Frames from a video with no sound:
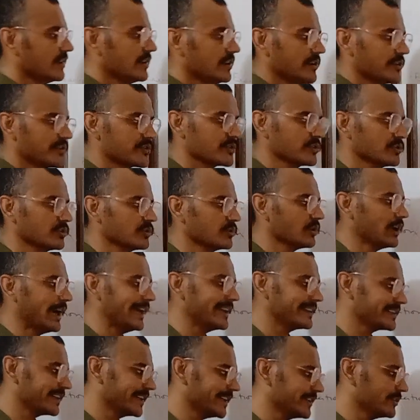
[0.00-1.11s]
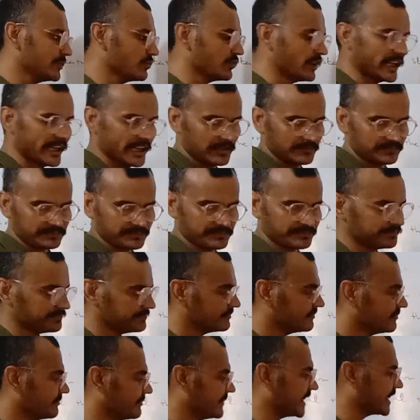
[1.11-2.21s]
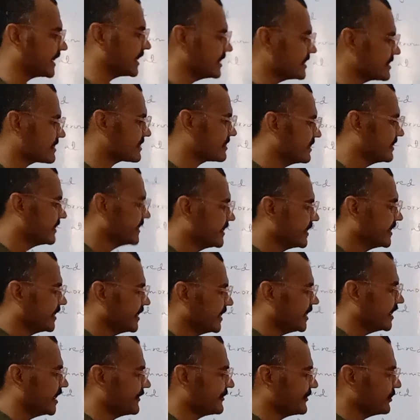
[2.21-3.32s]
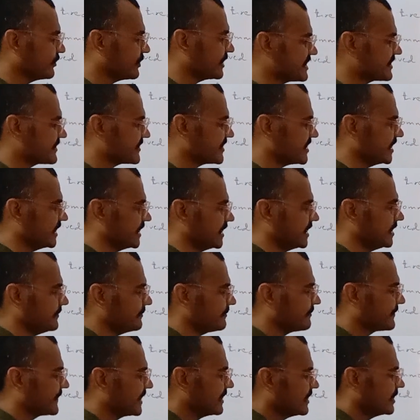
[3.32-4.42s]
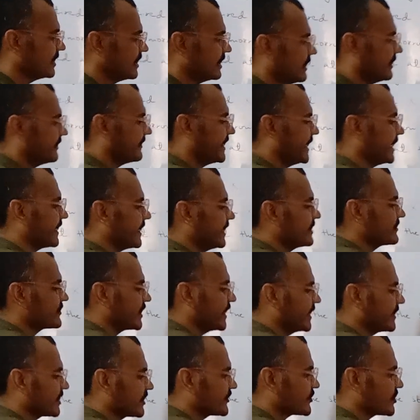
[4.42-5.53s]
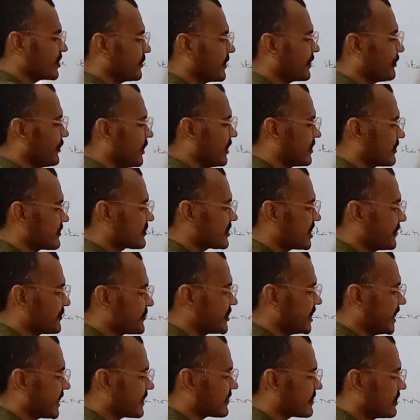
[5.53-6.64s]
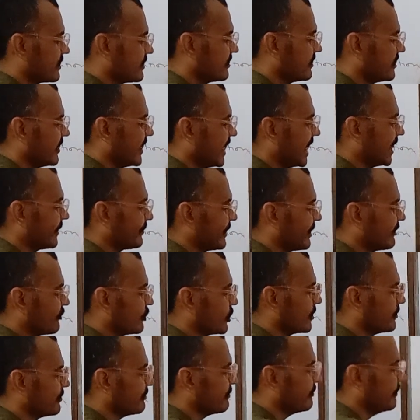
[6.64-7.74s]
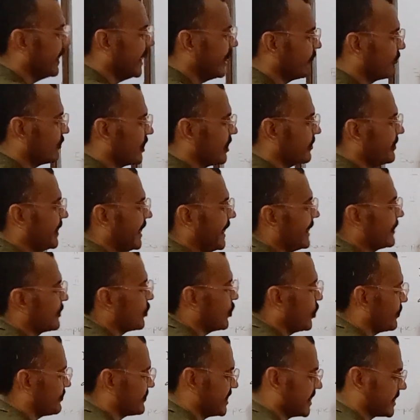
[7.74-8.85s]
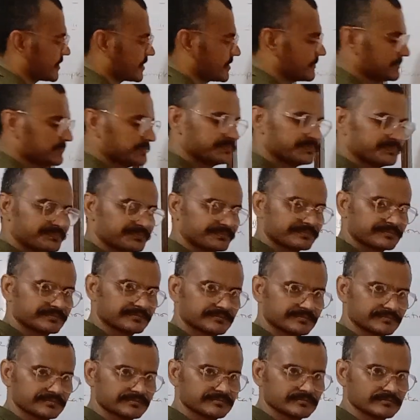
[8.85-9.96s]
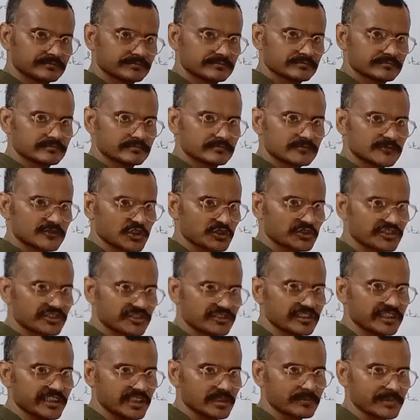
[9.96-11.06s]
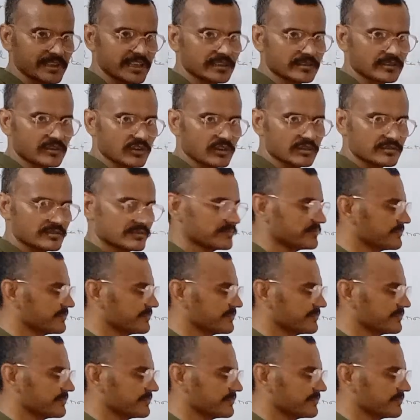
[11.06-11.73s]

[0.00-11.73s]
So I tell you why. Because if you can see that in sentence number 1, subject, helping verb, main verb and the object. So this is the independent clause.